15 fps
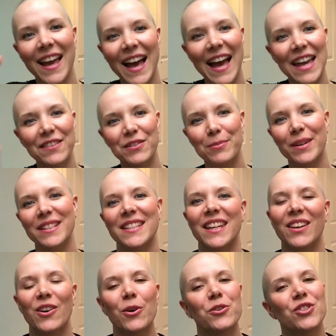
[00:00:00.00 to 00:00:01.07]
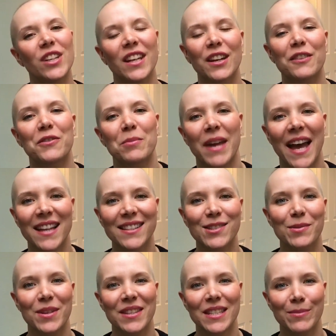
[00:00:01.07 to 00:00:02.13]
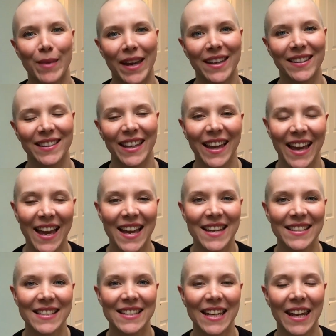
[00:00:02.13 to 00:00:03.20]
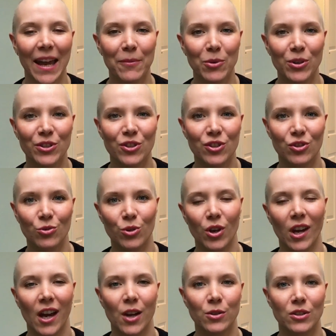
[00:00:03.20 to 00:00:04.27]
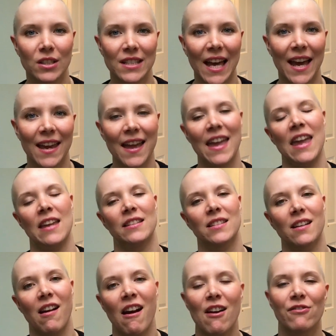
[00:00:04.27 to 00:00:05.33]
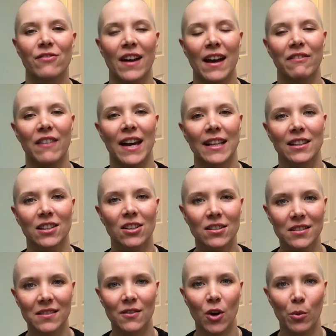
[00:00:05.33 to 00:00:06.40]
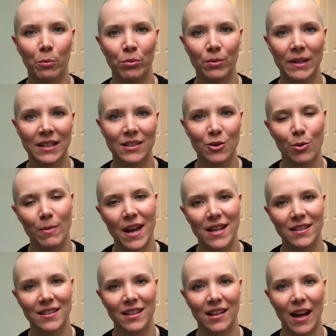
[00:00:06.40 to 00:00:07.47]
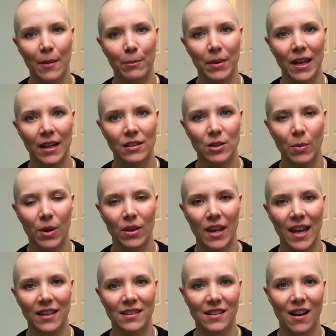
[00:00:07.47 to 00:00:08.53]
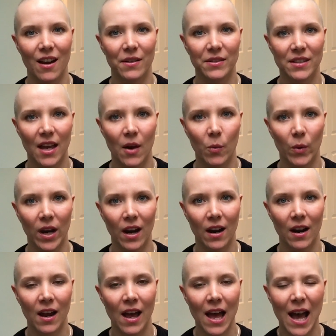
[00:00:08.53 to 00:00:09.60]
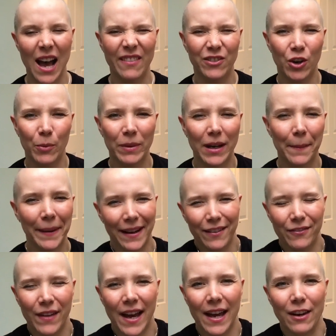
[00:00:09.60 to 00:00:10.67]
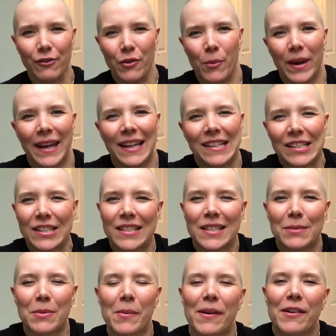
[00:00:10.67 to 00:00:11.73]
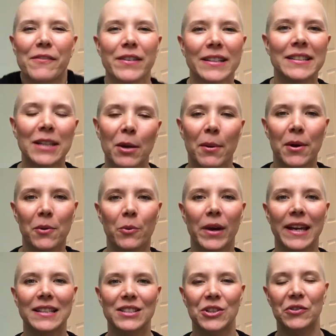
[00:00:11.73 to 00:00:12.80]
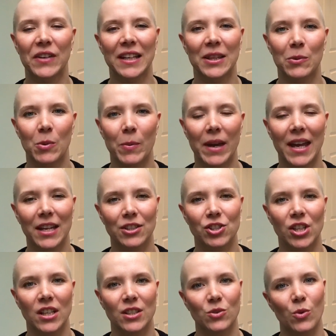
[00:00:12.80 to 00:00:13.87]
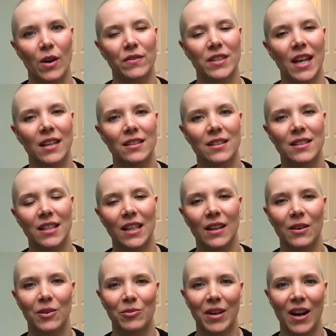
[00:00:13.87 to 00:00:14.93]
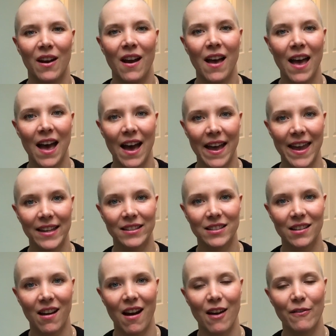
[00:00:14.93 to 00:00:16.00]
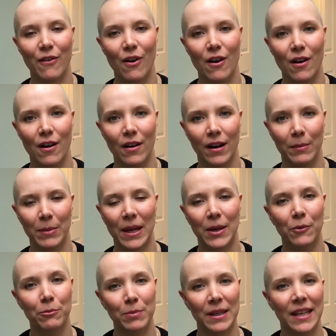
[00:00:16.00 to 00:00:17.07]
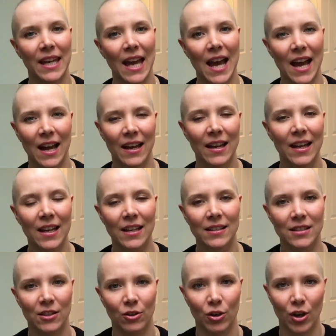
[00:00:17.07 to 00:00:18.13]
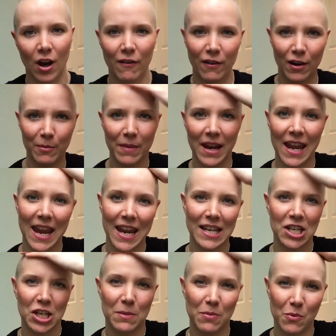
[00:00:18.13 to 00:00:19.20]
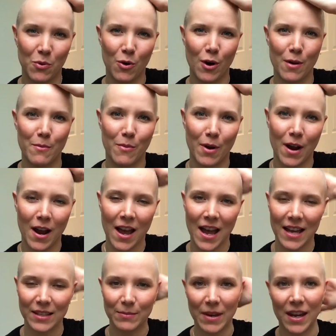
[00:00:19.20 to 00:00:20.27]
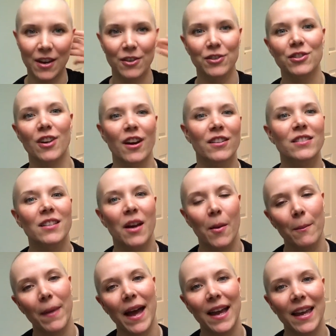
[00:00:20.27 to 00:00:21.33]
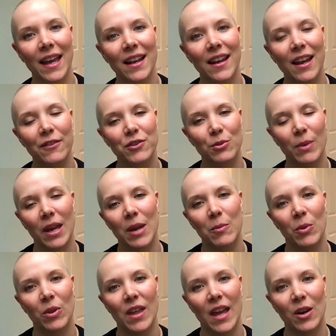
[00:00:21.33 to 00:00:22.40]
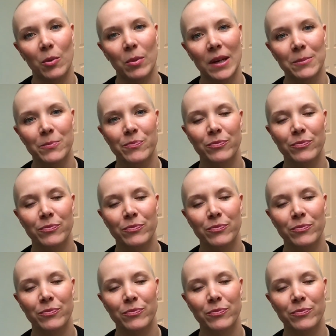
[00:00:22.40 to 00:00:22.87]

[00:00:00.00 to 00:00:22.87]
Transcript: Hi everybody, Audrey here from Cancer with a Smile. Today I'm going to show you how to tie a headscarf. I've had lots of compliments on my Instagram page about the headscarves that I wear. I've not been a big fan of a wig, I'm a bit fussy about wigs and I find them a bit itchy, so I've tended to either wear a headscarf or a kind of beanie hat to cover my head to keep it warm as my hair starts to come back in after my chemotherapy.